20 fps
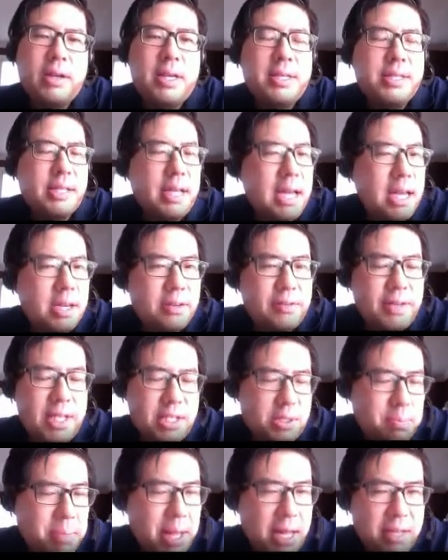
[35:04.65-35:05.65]
He's
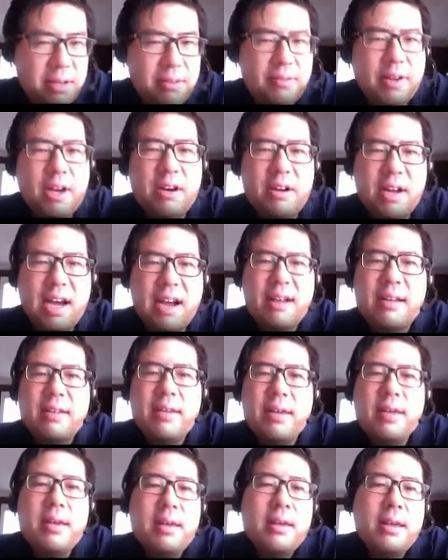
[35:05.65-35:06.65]
a palliative care doc.
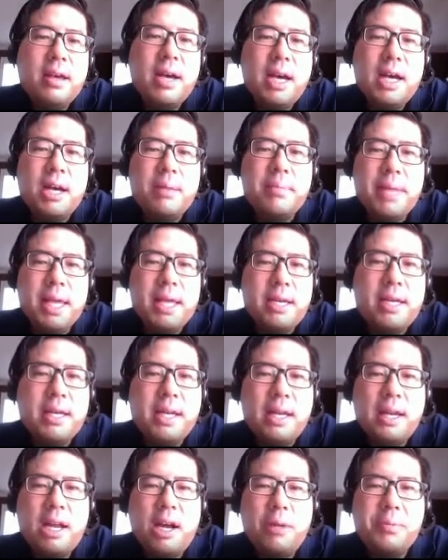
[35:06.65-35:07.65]
And
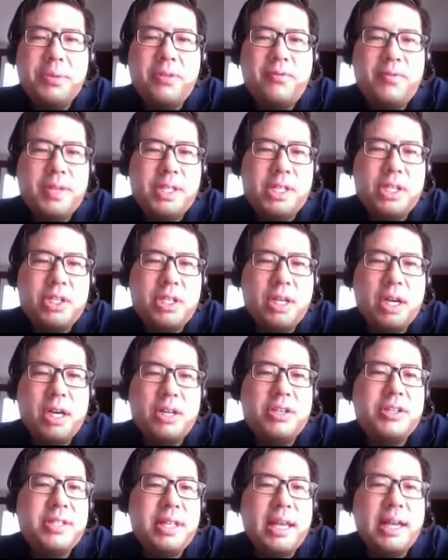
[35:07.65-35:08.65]
it can help the physician
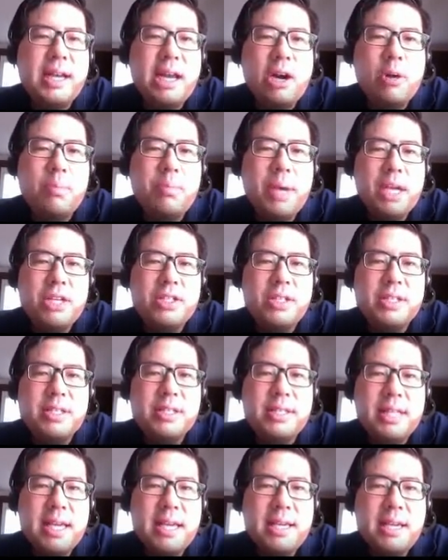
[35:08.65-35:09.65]
understand how a patient
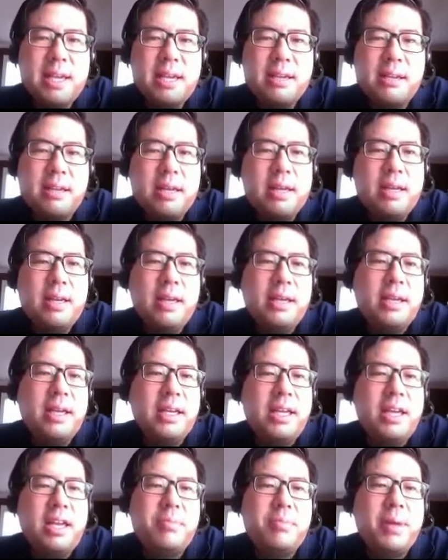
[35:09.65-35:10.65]
is thinking. It
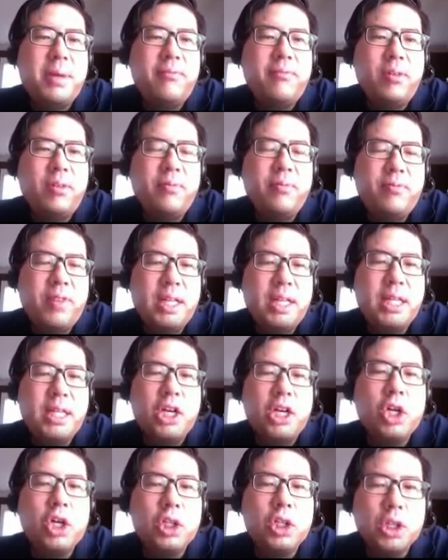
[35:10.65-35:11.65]
can keep them from
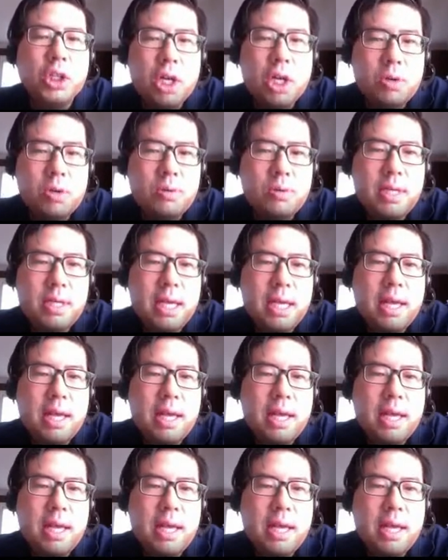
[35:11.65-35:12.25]
feeling alone.